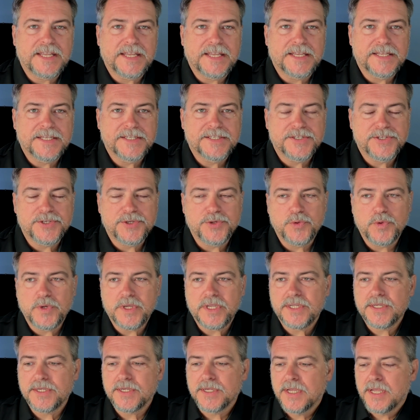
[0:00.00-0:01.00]
into
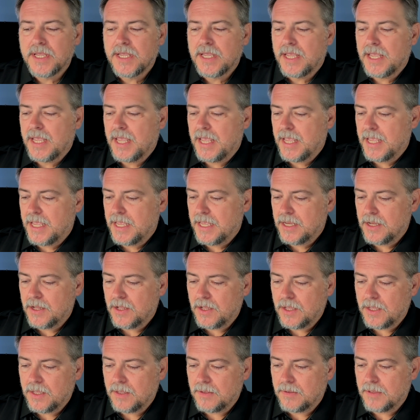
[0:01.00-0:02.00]
it. And
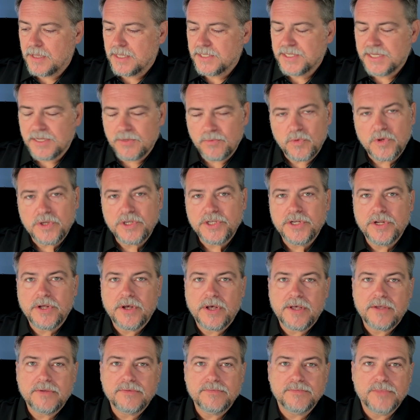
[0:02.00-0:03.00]
I said,
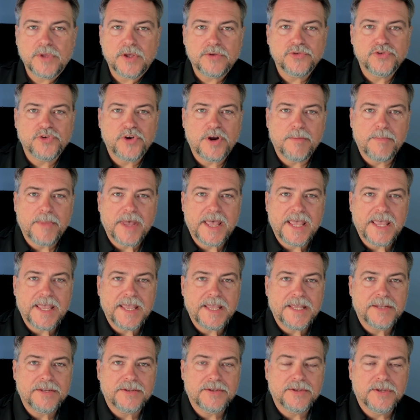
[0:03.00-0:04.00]
well, I'll try my
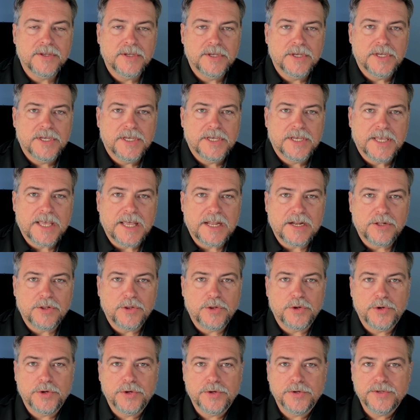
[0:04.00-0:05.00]
hand, kind of
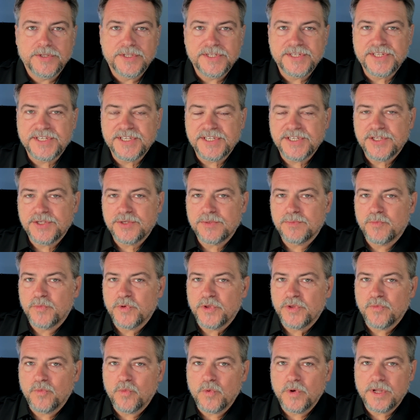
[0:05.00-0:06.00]
learn the system
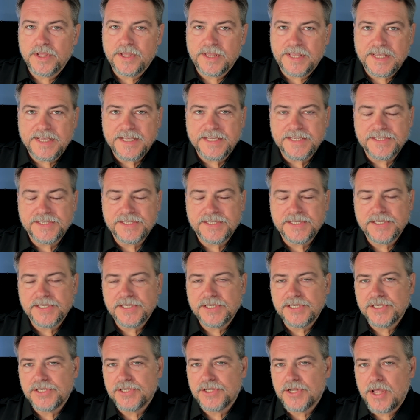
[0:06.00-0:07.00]
with one of these
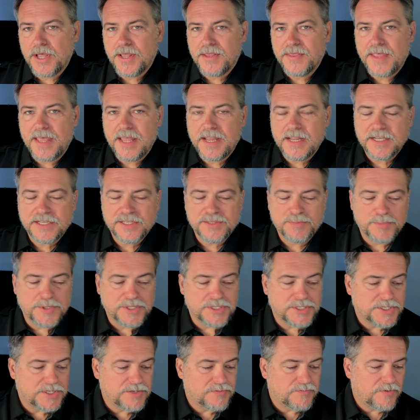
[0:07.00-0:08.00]
since it's not that
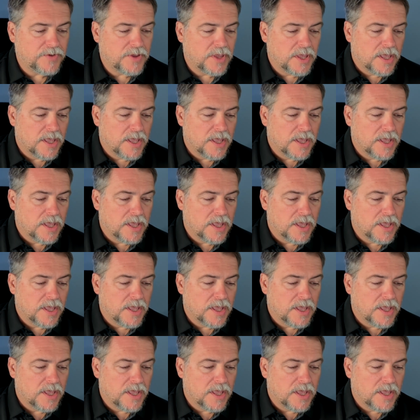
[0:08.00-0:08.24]
expensive.